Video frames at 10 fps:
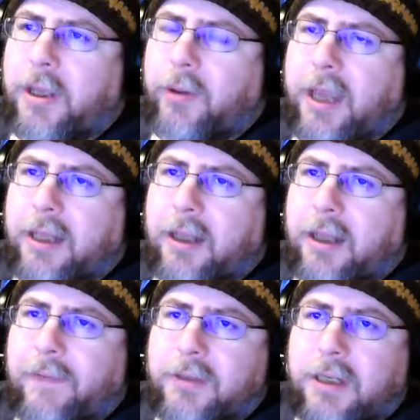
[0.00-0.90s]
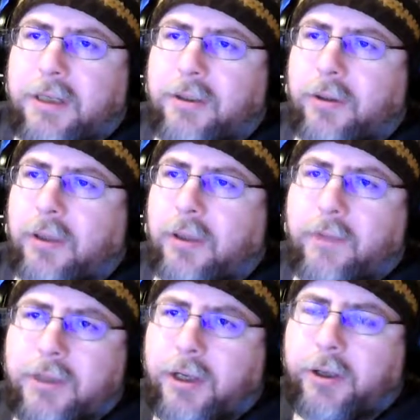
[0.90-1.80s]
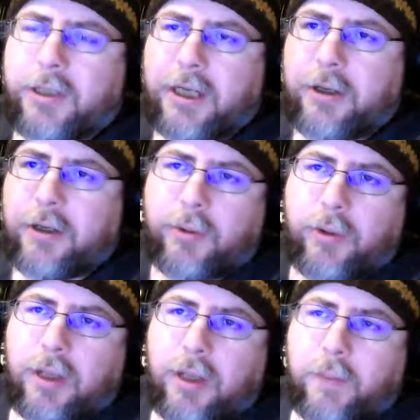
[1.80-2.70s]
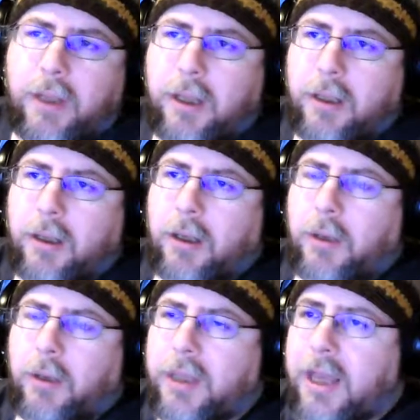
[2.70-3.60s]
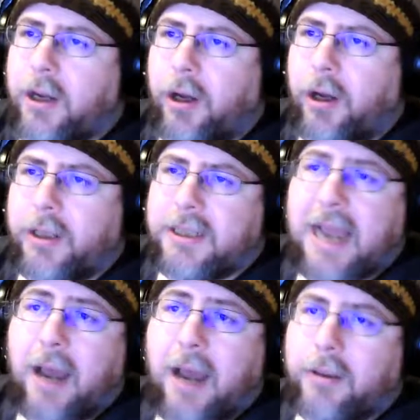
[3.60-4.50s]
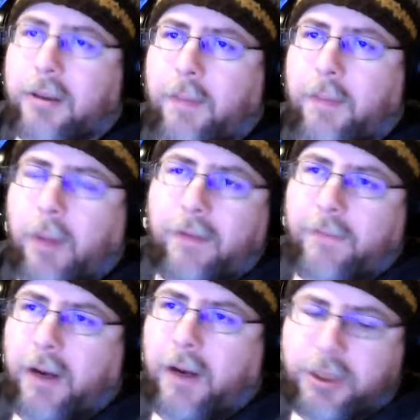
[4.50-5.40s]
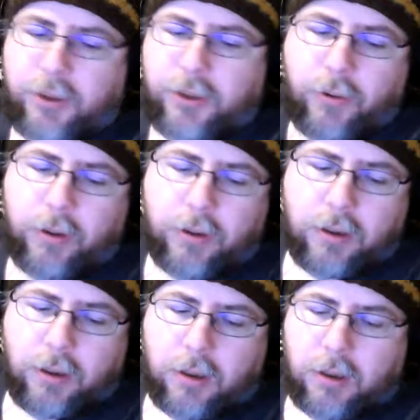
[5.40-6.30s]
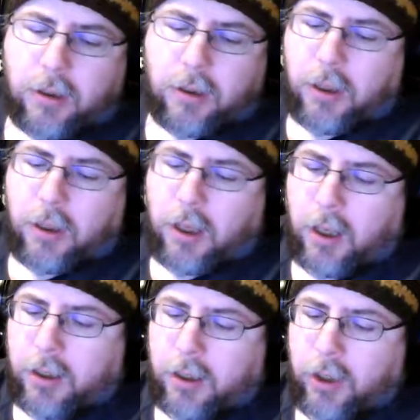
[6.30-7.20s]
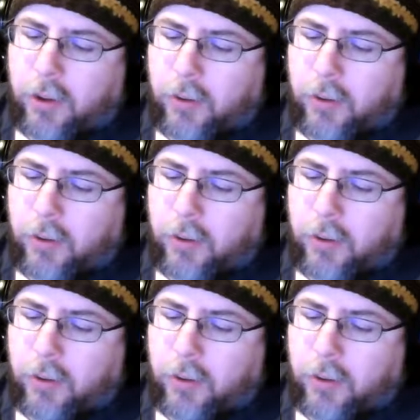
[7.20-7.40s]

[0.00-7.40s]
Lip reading: gain levels, and at certain levels, there are tiers where you get a pick what they call as a talent that modifies your QEWR